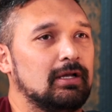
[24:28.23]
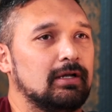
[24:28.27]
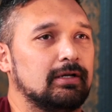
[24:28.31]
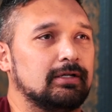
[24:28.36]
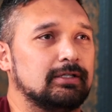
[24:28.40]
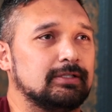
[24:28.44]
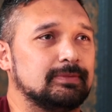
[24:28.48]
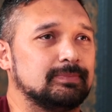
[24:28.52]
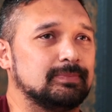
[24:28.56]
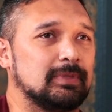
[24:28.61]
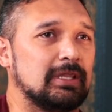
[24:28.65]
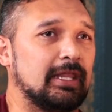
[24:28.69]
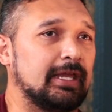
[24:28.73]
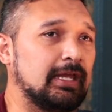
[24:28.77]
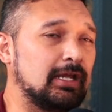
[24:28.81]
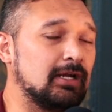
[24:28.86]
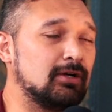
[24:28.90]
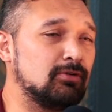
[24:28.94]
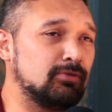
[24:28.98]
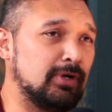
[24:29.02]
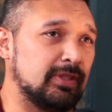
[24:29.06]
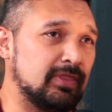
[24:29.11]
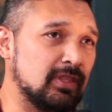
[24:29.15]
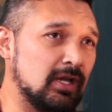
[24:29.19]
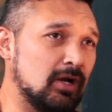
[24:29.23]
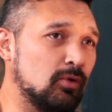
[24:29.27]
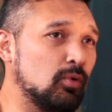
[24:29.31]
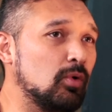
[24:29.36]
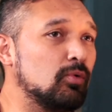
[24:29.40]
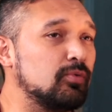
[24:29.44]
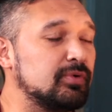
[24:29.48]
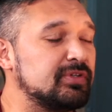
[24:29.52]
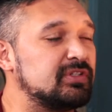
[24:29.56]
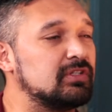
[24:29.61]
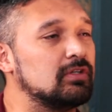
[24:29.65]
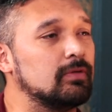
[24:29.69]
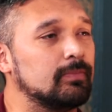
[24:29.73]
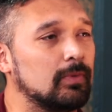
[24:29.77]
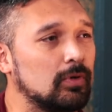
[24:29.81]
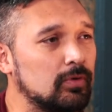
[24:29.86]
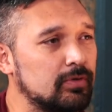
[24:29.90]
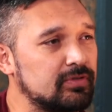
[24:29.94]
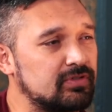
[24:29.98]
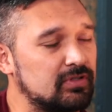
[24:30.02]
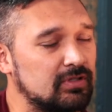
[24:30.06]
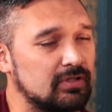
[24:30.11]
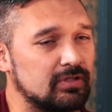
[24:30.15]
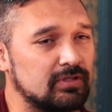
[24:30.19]
Um, like right now, what we see the
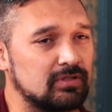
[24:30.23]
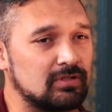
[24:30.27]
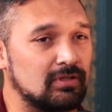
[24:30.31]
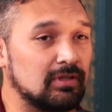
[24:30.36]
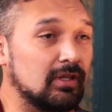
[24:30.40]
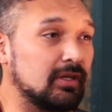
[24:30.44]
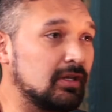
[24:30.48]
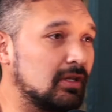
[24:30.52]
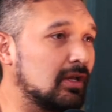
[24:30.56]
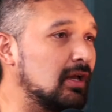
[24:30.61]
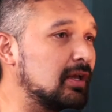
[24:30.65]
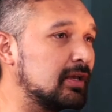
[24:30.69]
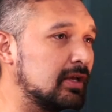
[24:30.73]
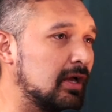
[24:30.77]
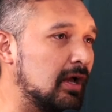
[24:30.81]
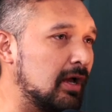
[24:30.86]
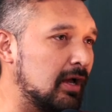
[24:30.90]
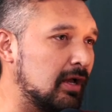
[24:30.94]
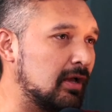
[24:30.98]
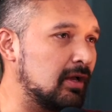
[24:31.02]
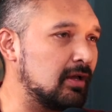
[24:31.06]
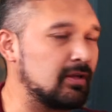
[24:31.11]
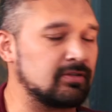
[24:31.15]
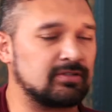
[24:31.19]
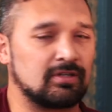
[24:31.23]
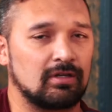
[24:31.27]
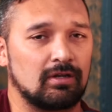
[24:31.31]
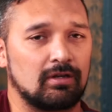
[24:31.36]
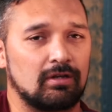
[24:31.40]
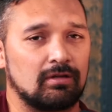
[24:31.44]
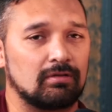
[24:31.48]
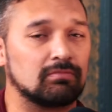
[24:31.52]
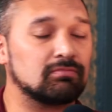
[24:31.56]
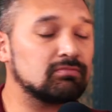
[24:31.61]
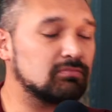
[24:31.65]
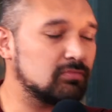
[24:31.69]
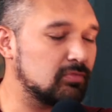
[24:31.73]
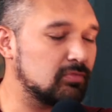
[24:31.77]
most is like uh, as I